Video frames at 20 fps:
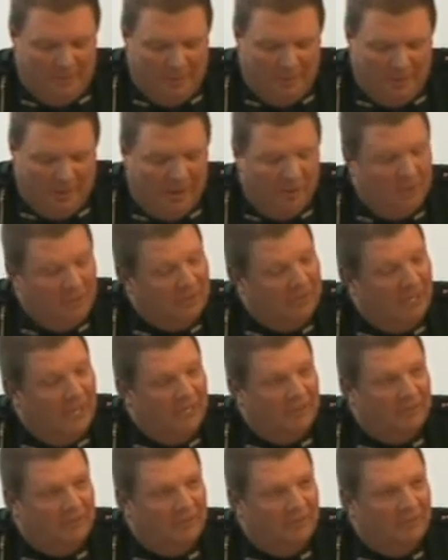but I always
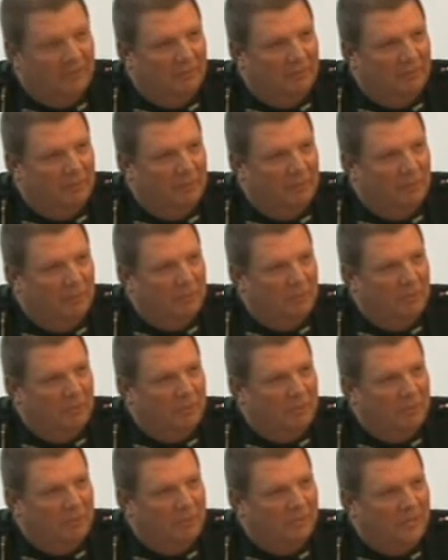like to put
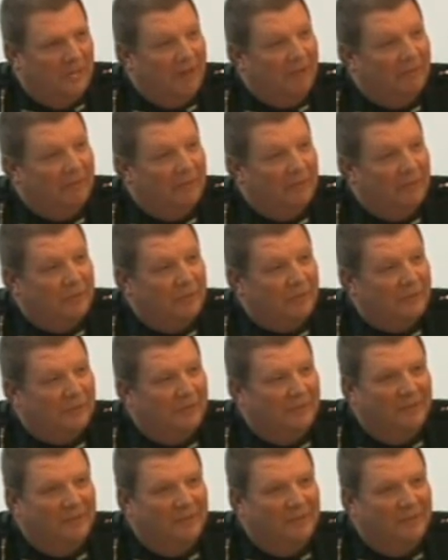rumors out first